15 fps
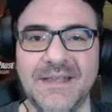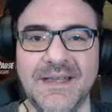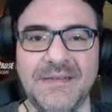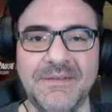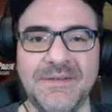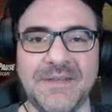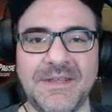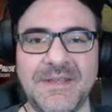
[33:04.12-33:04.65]
I
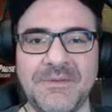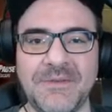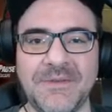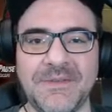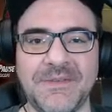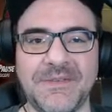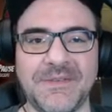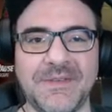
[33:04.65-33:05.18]
mean, it
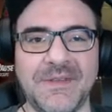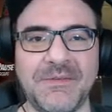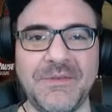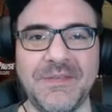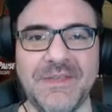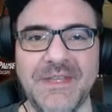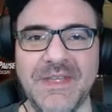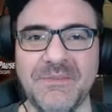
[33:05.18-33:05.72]

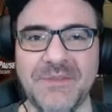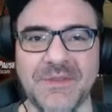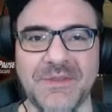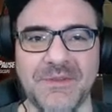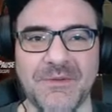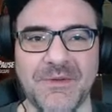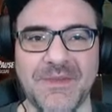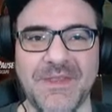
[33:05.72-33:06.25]
was neat, but
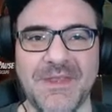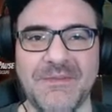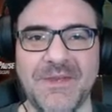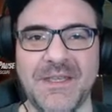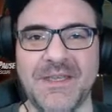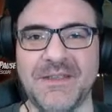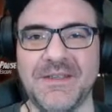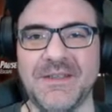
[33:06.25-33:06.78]
there weren't that
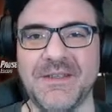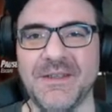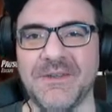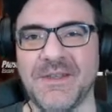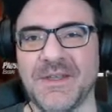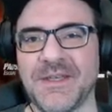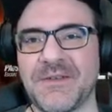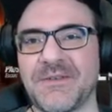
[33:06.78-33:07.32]
many. You know,
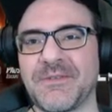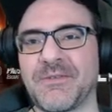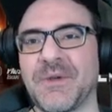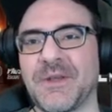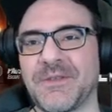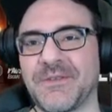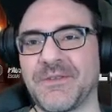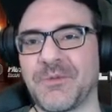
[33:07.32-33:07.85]
like I always
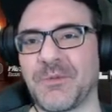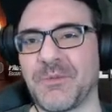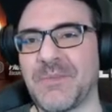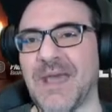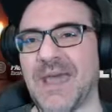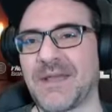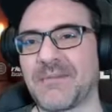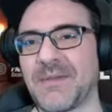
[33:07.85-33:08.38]
wanted Super
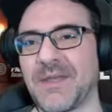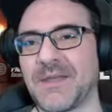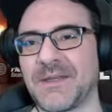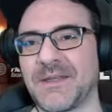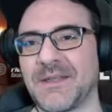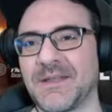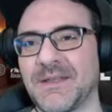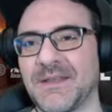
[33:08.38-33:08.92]

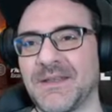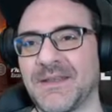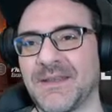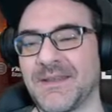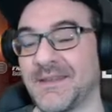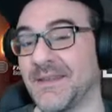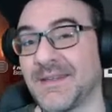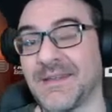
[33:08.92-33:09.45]
Pac-Man, and
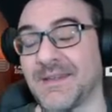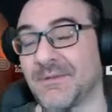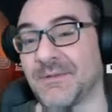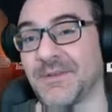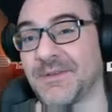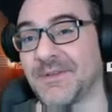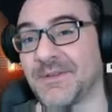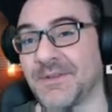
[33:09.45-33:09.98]
it didn't get
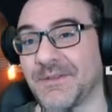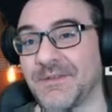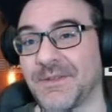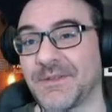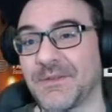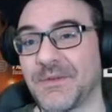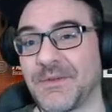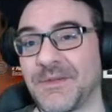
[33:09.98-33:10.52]
released on the
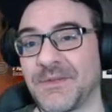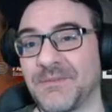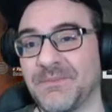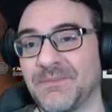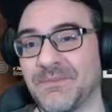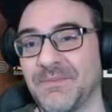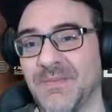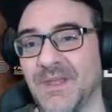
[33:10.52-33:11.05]
VIC-20. It
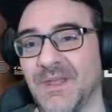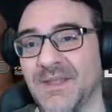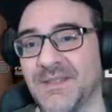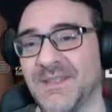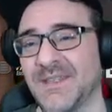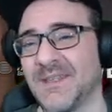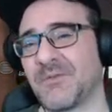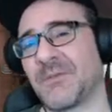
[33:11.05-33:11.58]

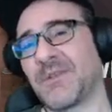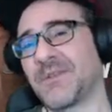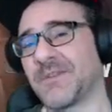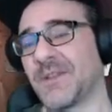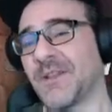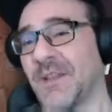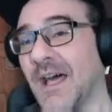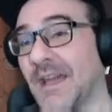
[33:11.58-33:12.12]
didn't get released
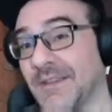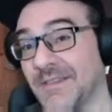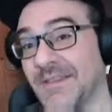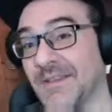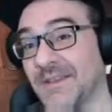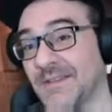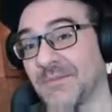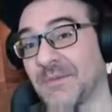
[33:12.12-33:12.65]
on a lot of
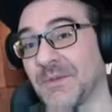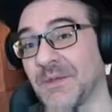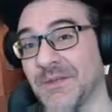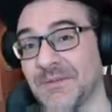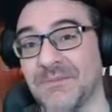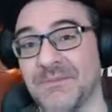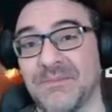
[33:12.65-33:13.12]
things, but